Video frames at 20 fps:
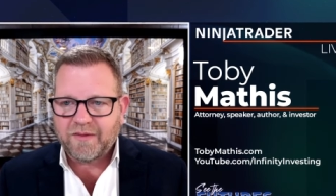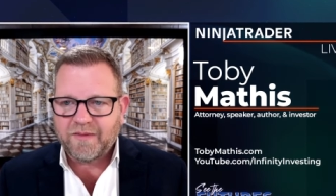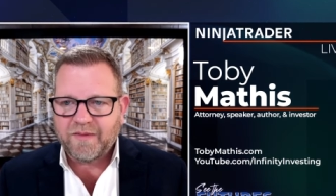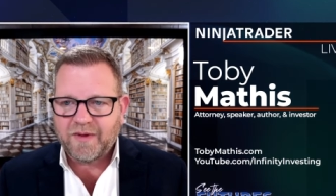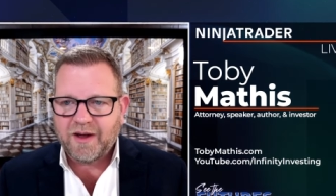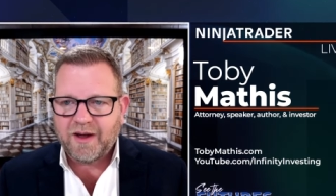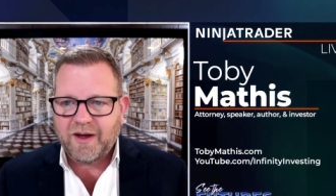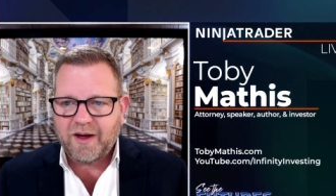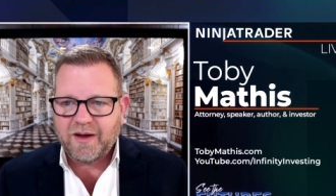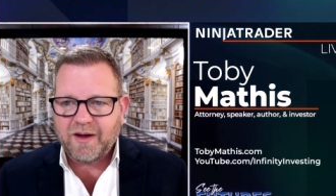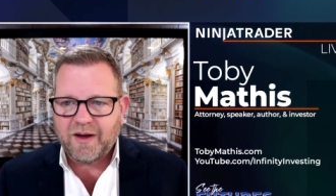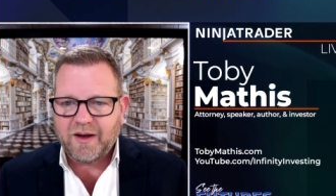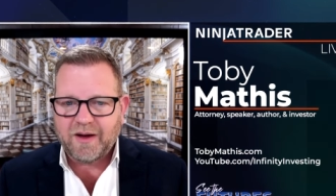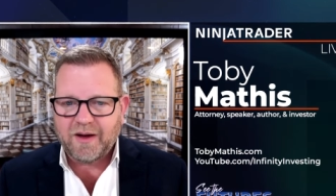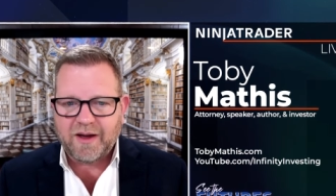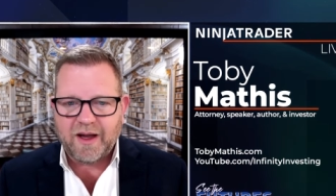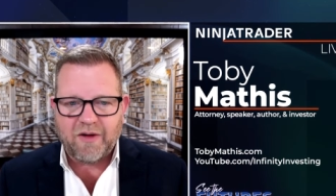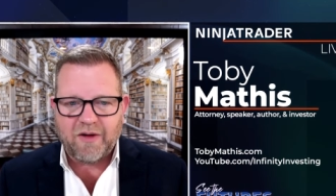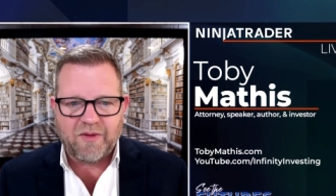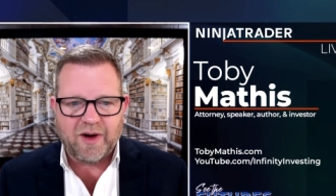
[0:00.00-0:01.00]
Yeah, I, I,
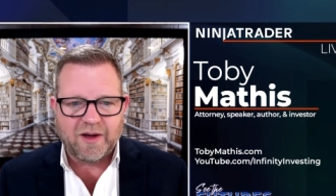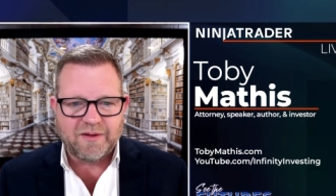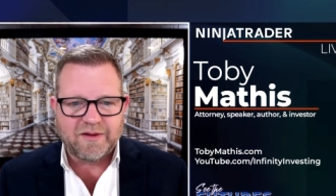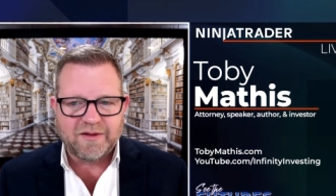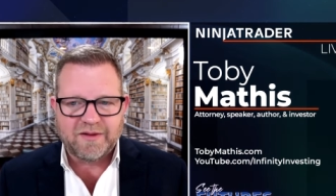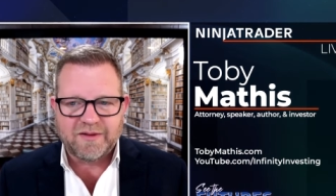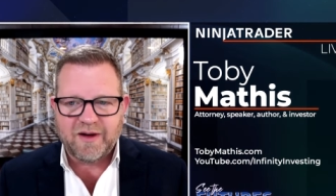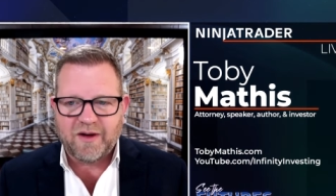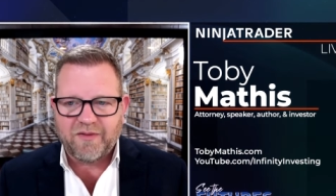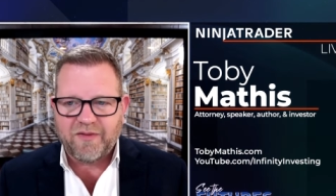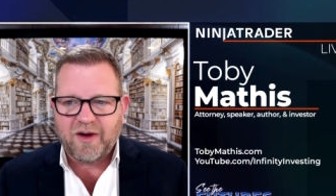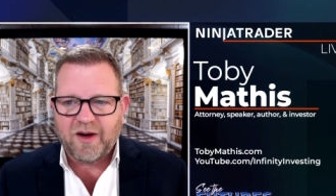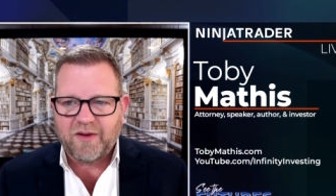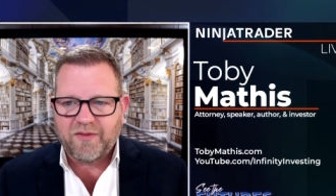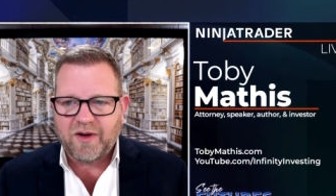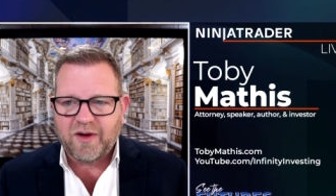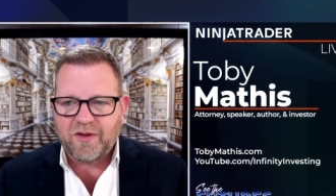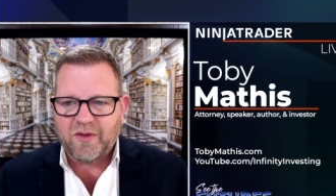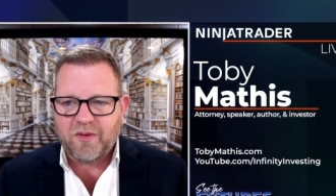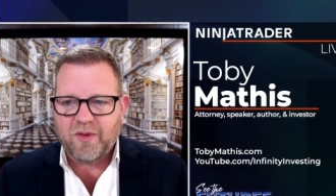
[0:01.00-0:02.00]
can't write this stuff off
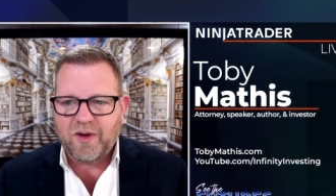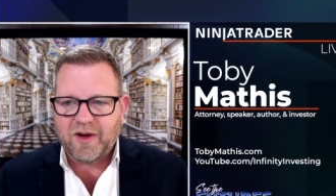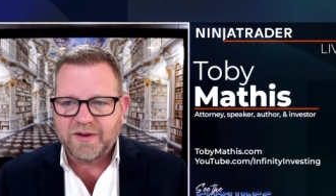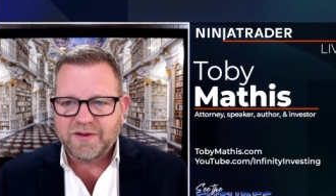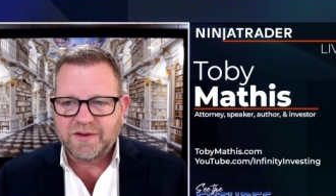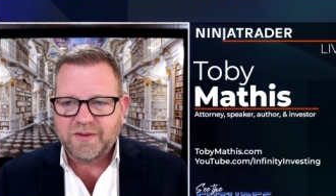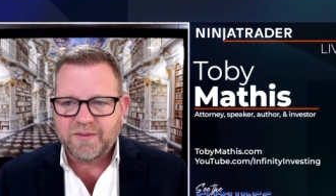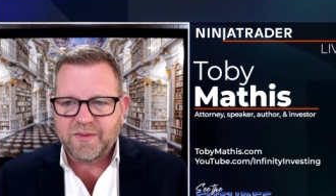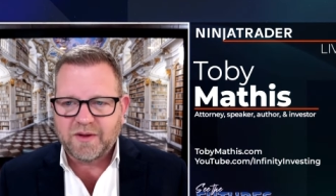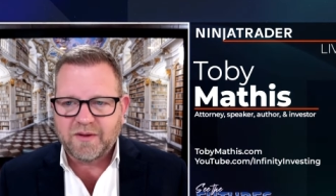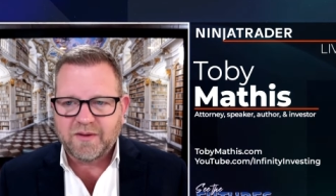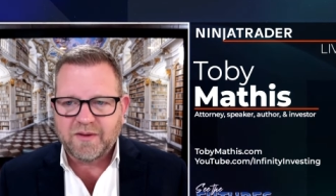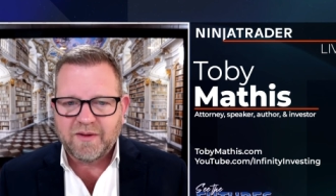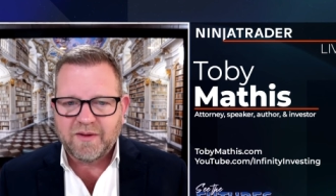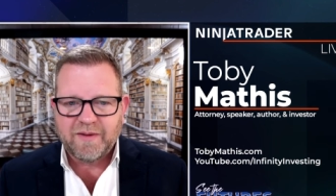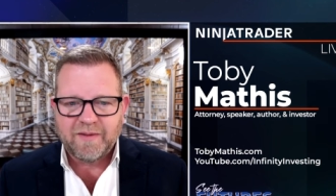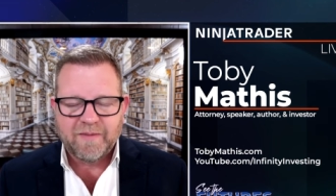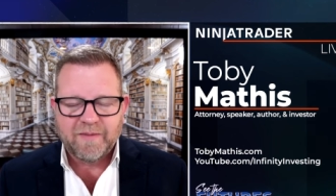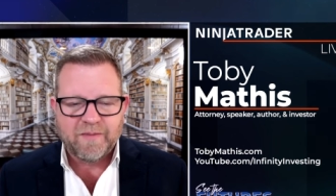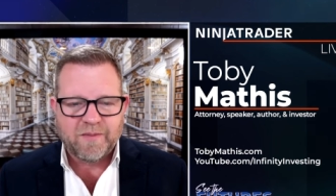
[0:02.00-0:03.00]
otherwise. I'm yeah.
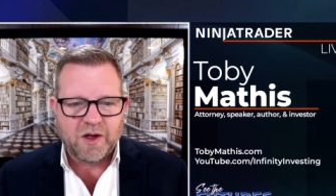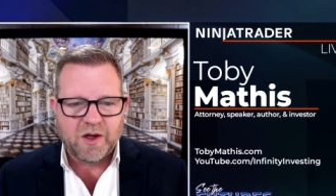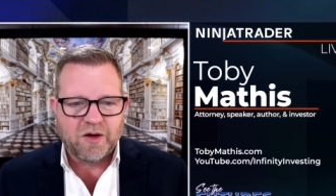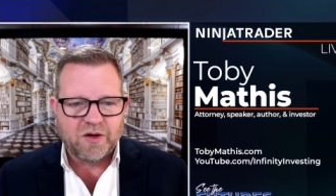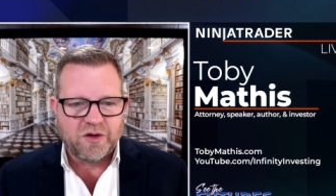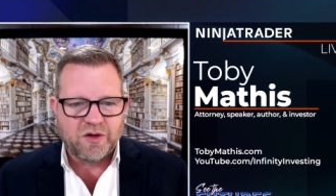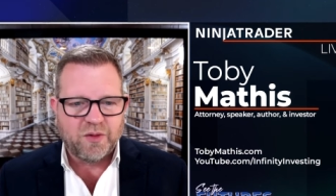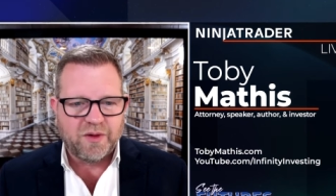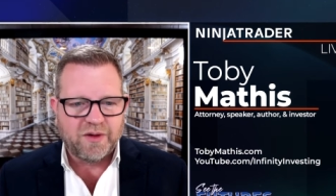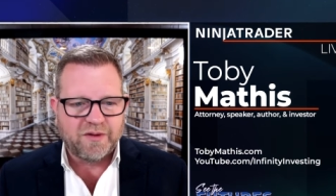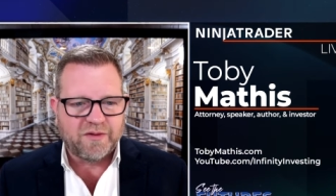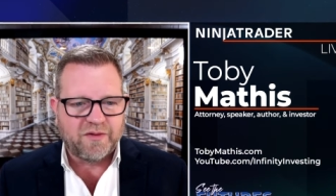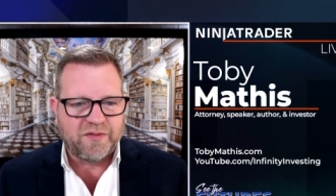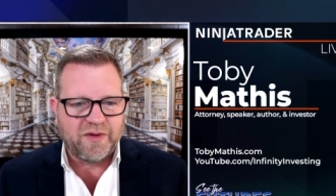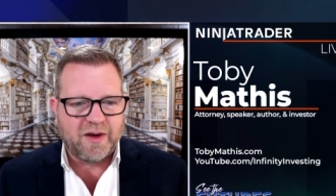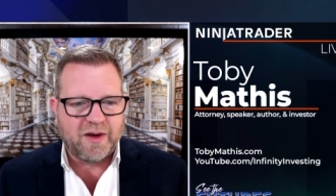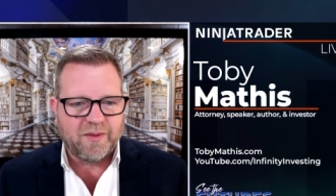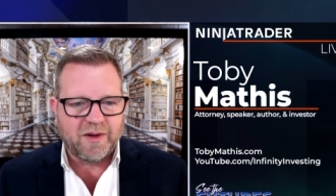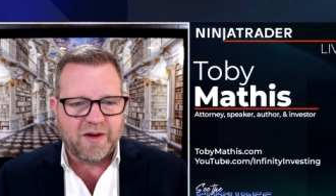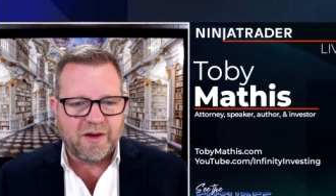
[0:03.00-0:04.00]
gonna do yeah. it as so, uh, a
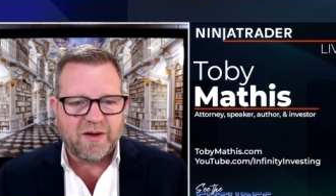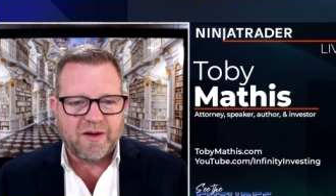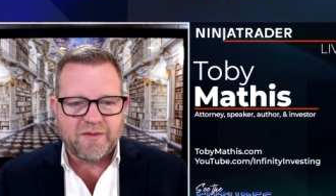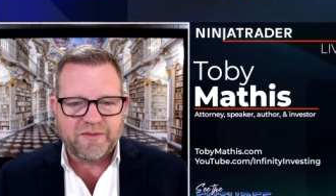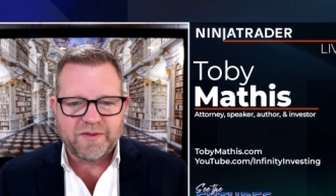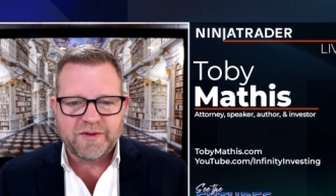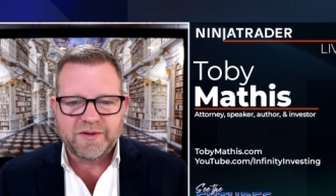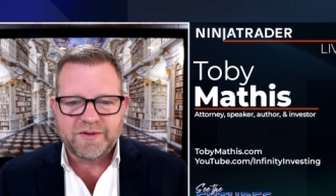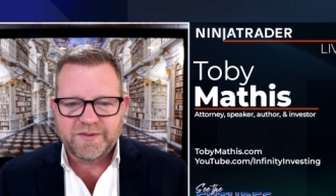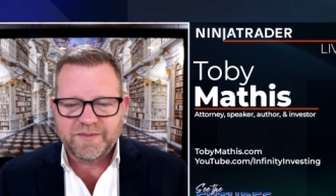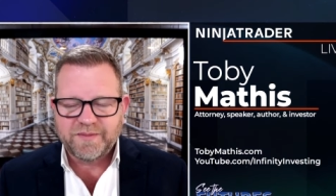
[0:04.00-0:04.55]
family office.